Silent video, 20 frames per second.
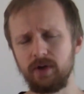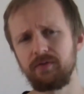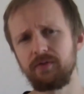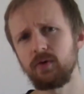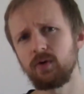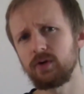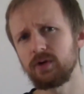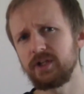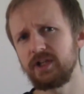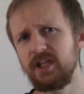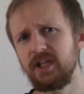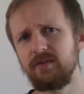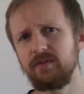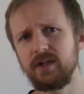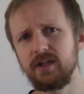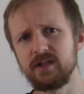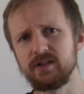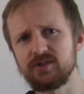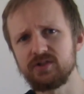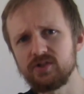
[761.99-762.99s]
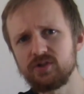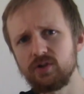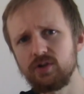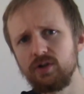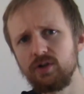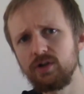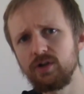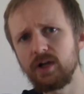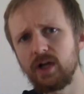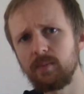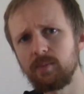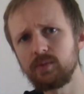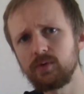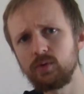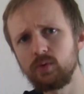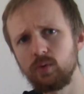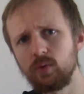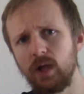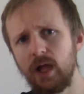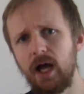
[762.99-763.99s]
If your TV is turned up
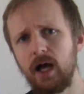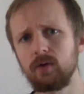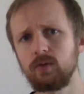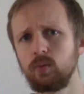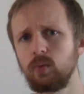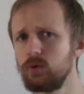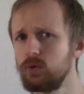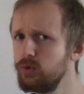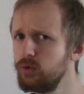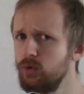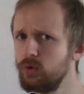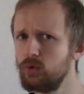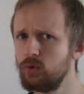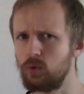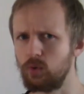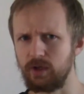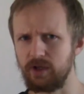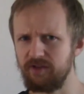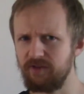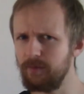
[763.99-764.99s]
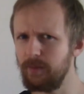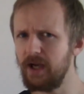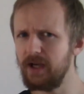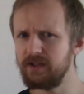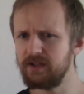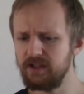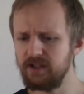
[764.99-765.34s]
too loud, what do you do? If my